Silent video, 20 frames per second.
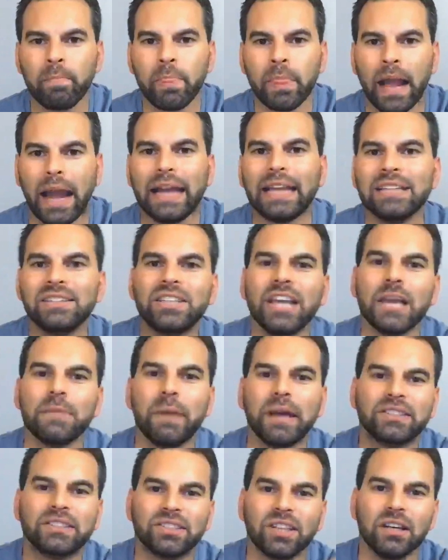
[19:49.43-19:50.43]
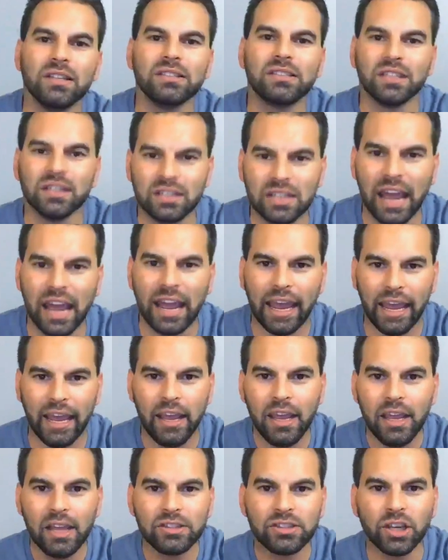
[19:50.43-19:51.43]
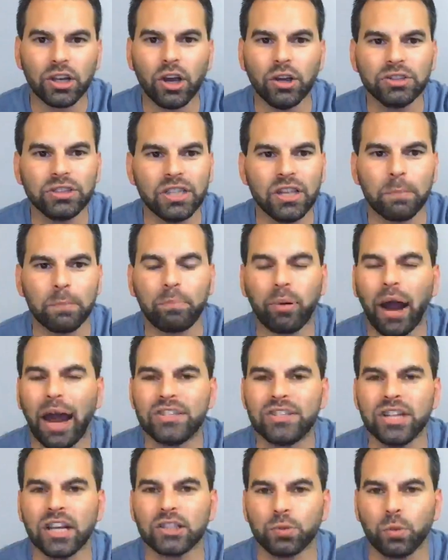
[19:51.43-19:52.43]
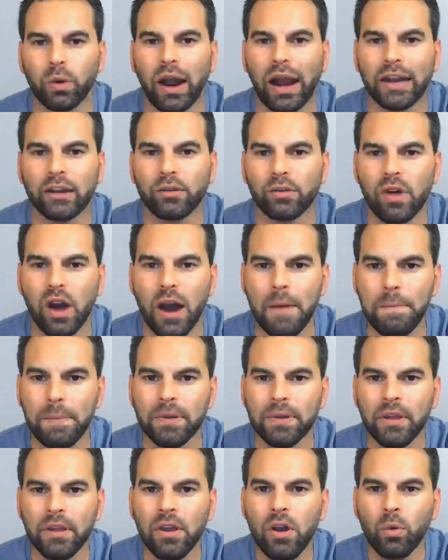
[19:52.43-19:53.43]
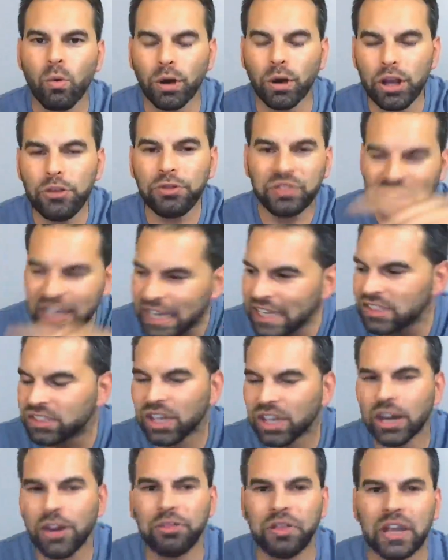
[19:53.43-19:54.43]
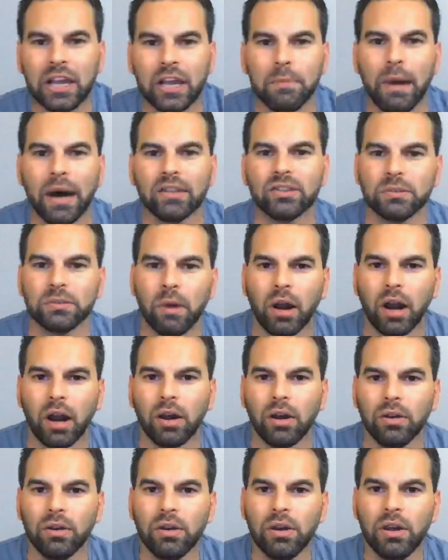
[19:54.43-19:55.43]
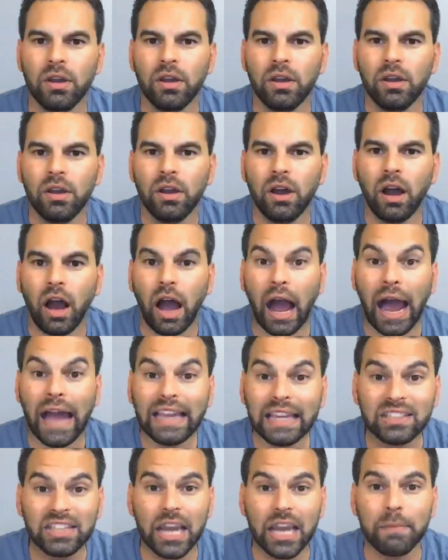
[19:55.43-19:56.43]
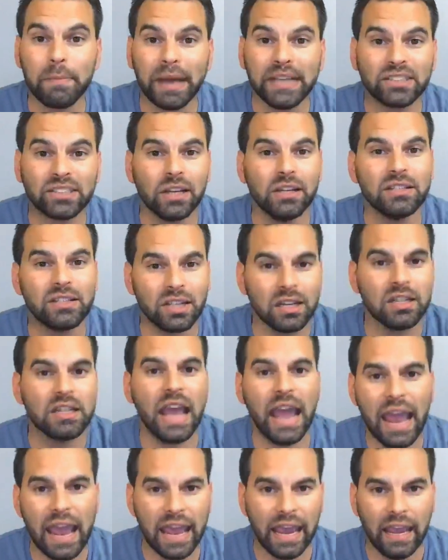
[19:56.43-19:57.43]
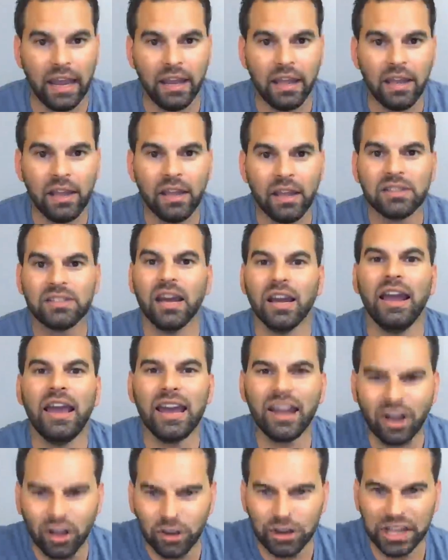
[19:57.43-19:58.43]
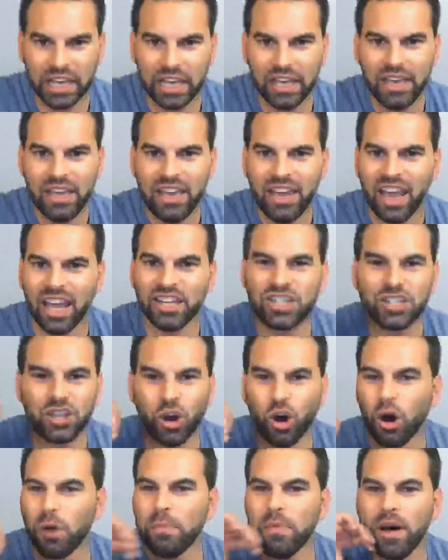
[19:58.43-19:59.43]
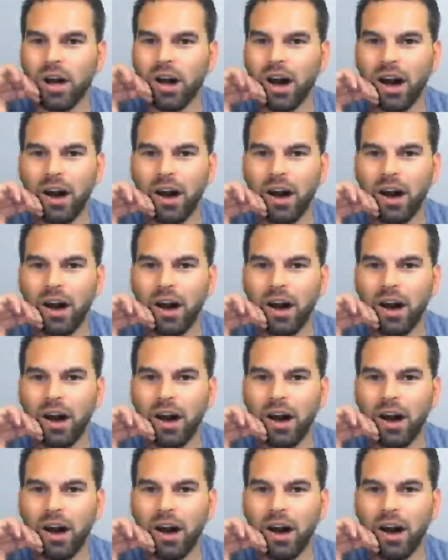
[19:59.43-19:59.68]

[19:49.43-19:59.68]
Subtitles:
I can take my son today to go see the projects where I grew up. What do you think he's going to think about tomorrow? I could take my son today to Italy and show him